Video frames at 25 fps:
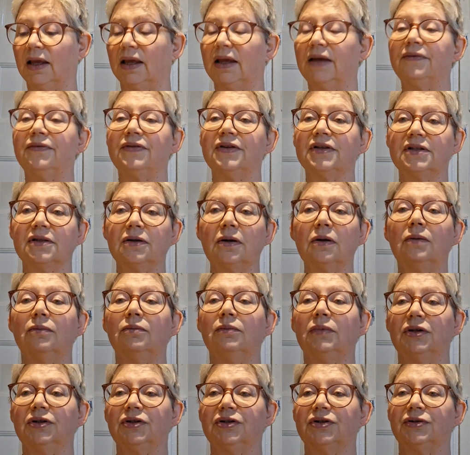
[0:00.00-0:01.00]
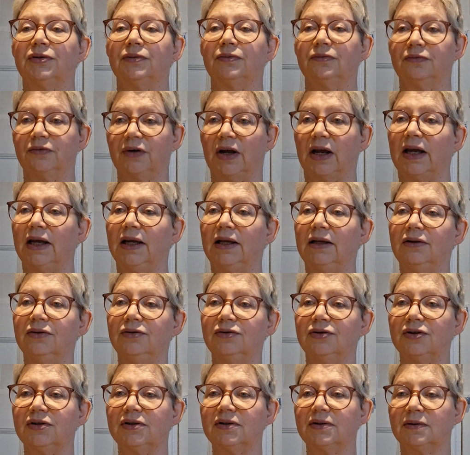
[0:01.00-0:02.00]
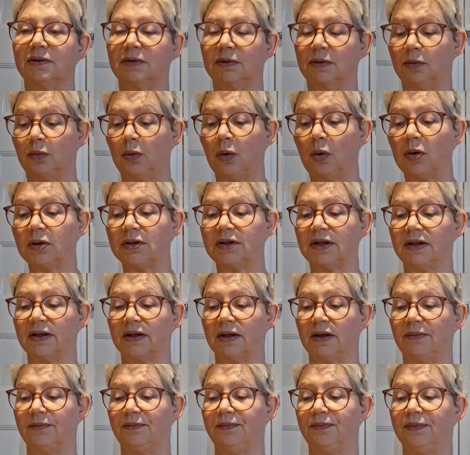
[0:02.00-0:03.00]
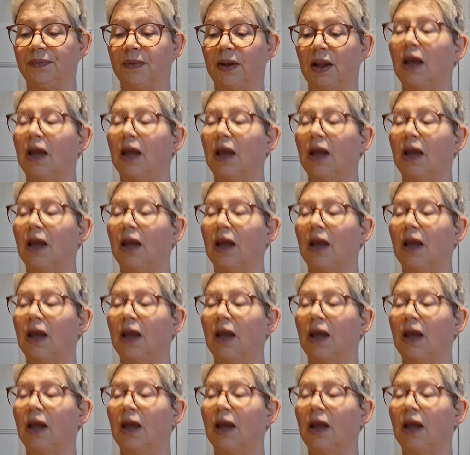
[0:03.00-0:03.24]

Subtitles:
If there's not much rain, just water them.